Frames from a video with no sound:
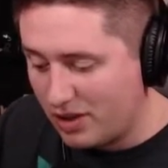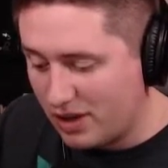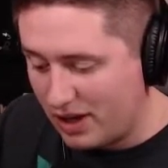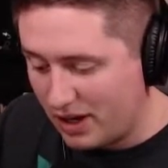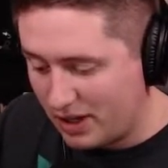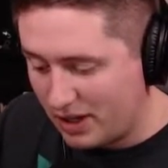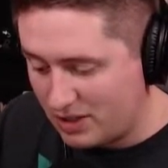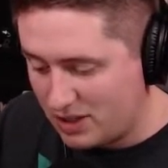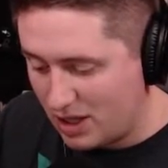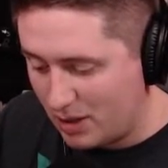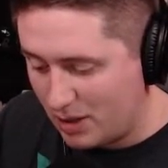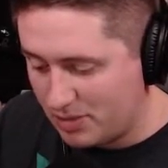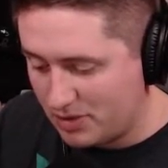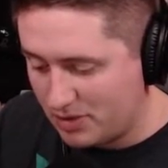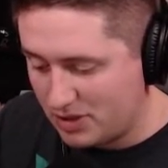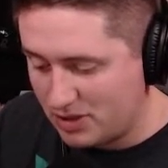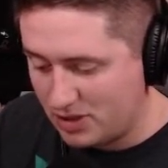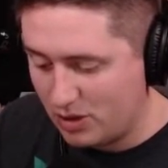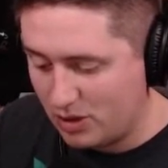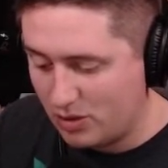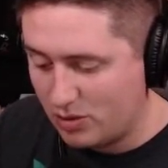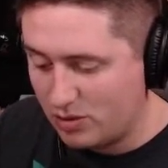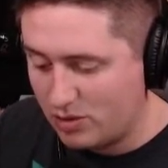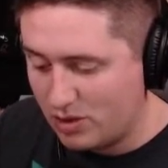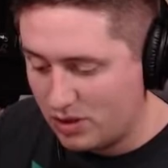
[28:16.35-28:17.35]
in the next
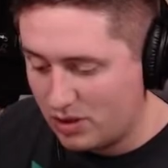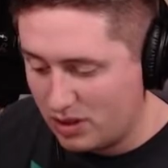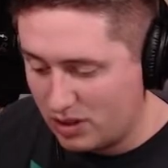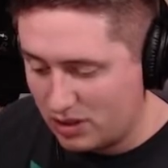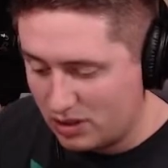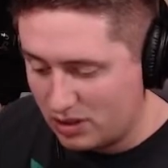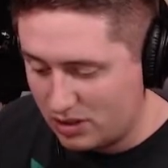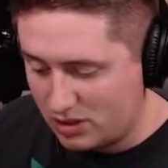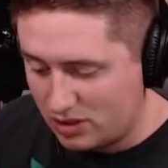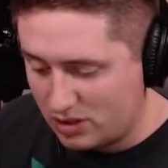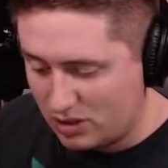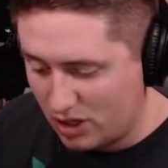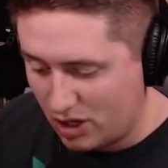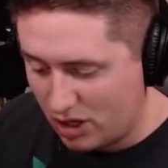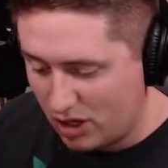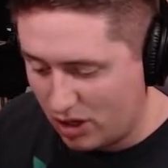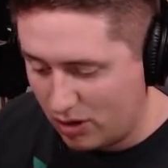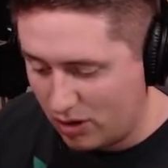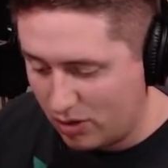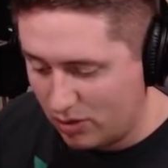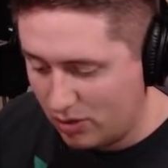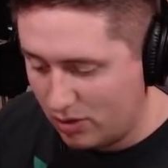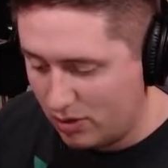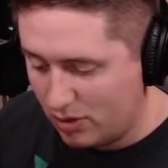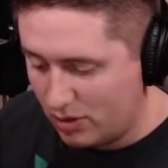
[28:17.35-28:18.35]
episode.
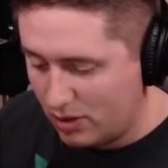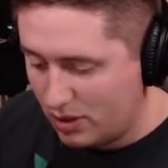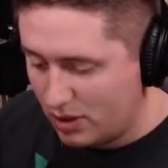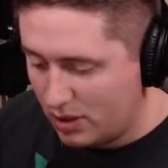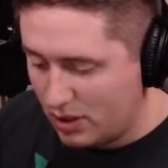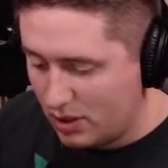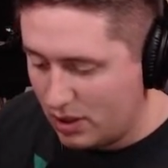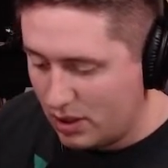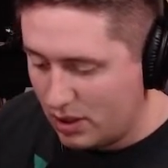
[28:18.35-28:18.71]
So,